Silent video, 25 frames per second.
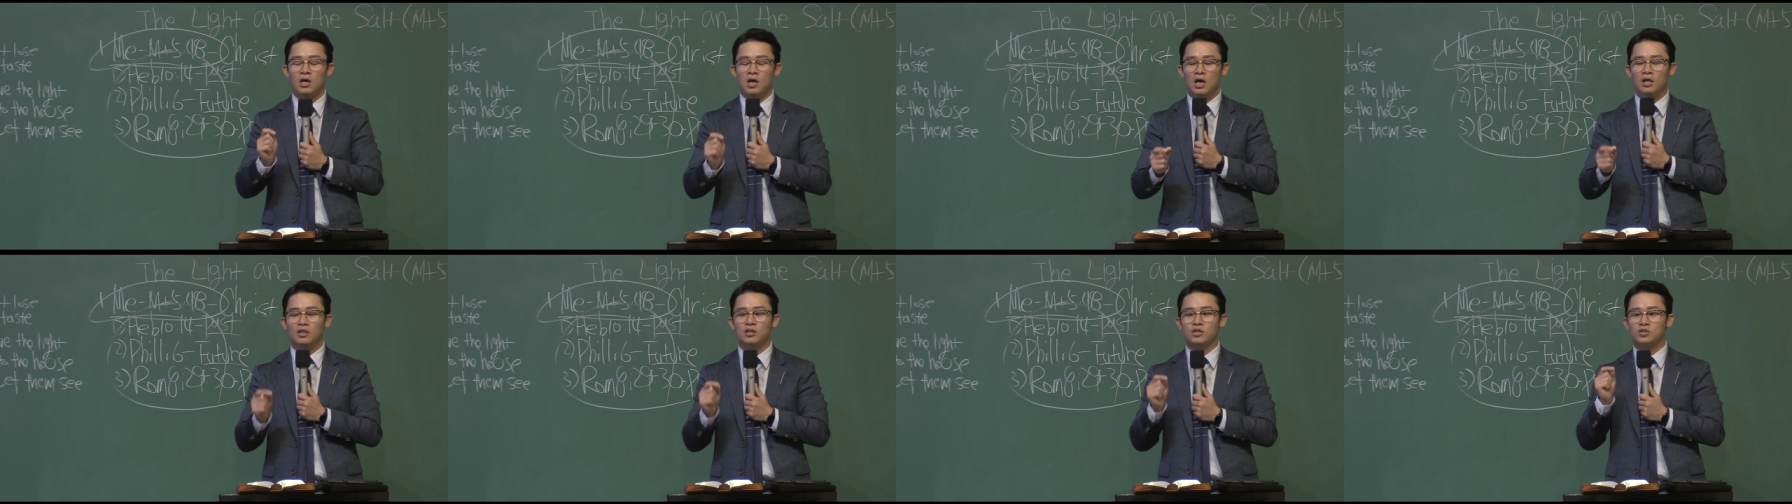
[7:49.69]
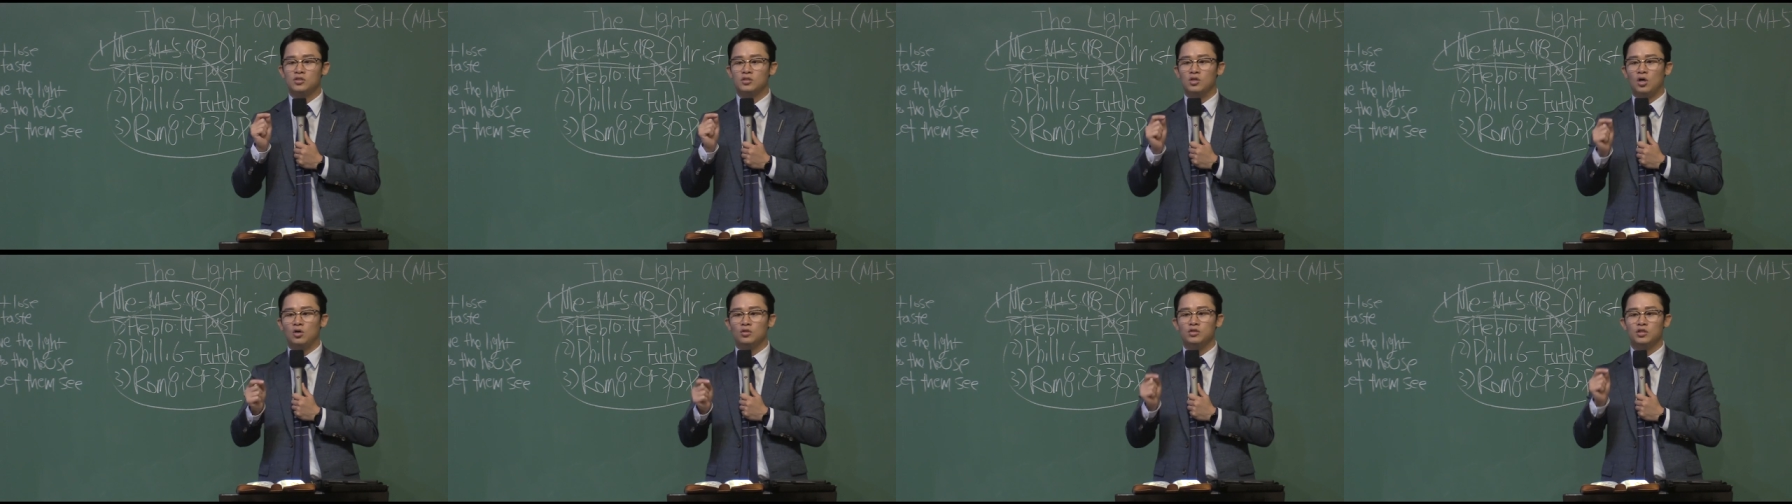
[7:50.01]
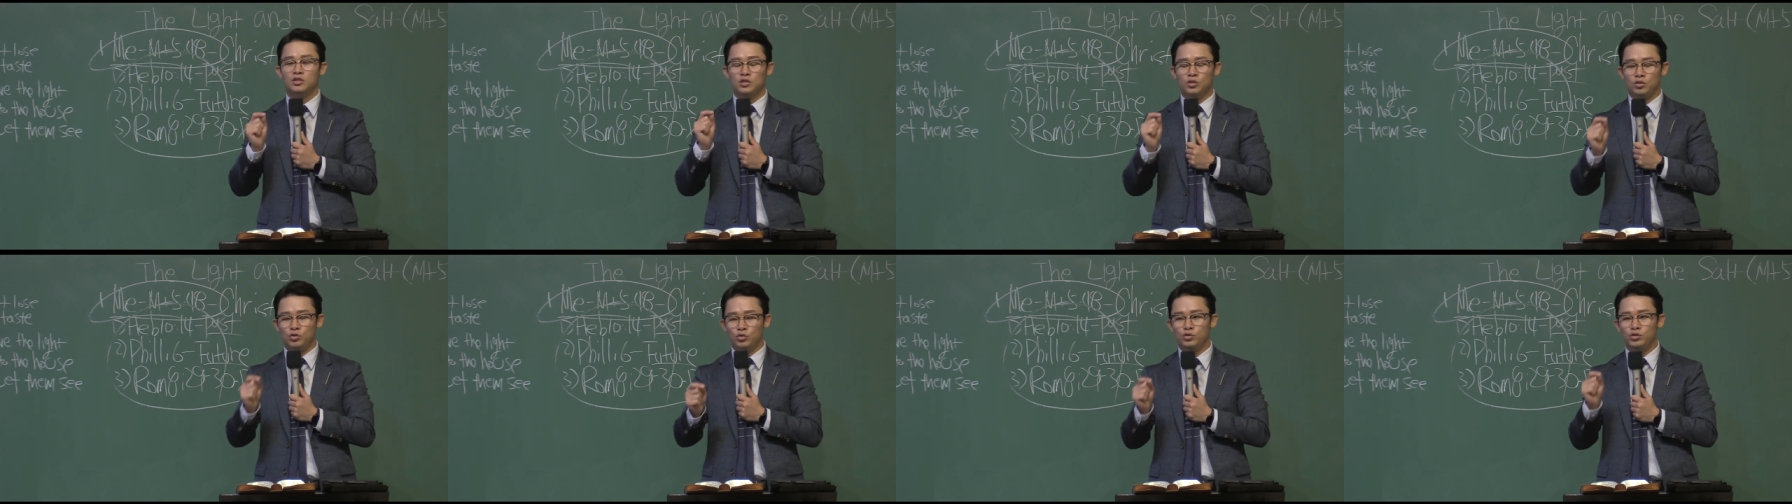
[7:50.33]
and the salt
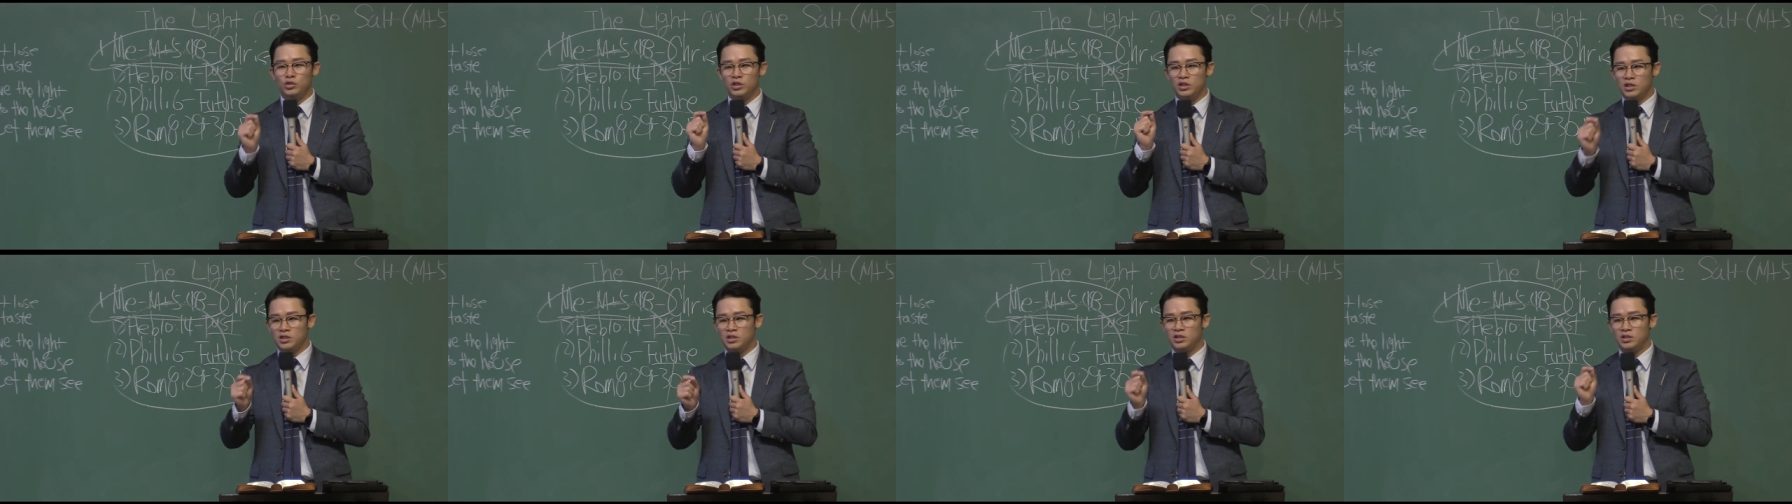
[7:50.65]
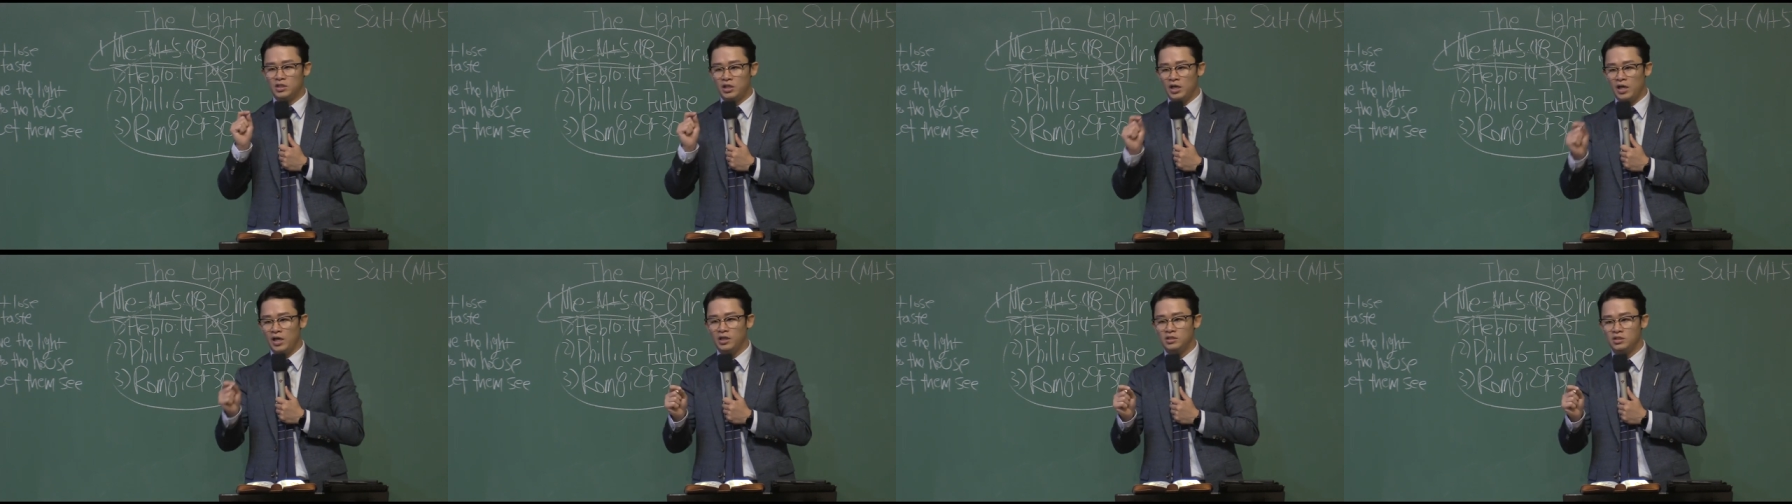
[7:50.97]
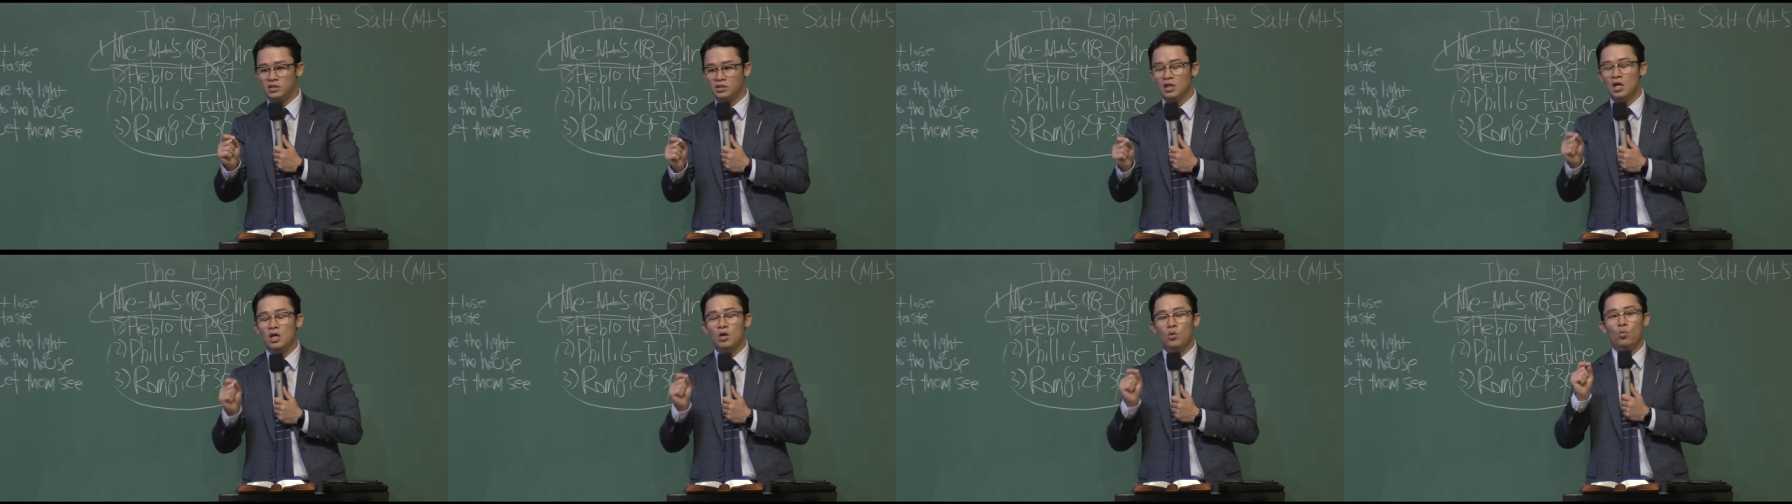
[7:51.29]
is losing its taste,